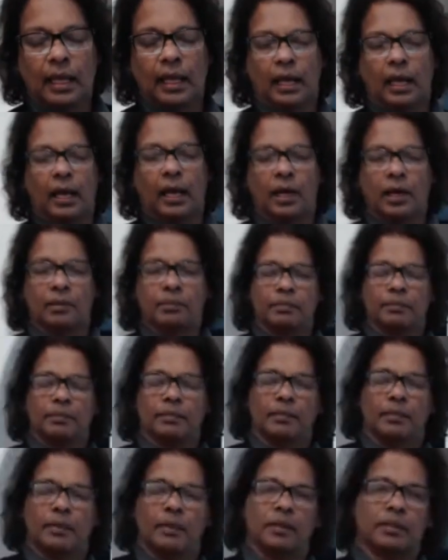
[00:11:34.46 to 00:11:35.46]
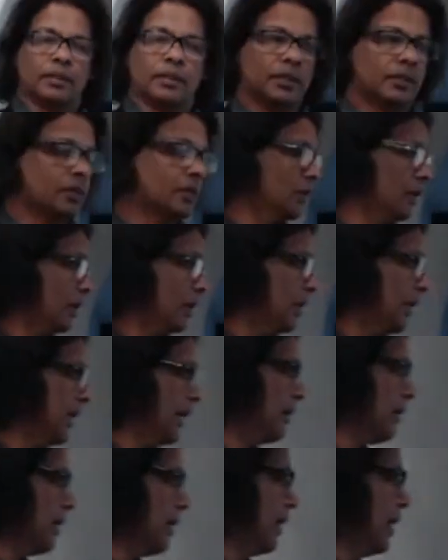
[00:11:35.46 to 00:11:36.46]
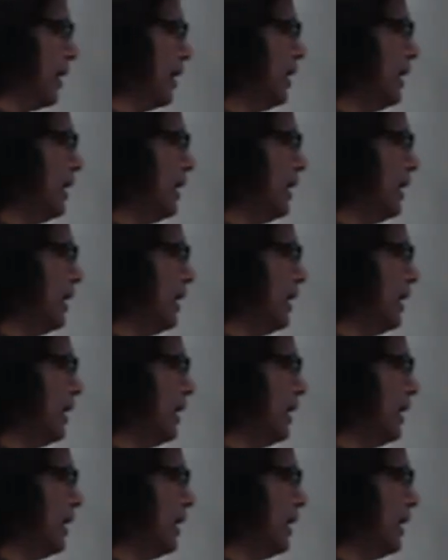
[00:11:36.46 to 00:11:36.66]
Um, the third area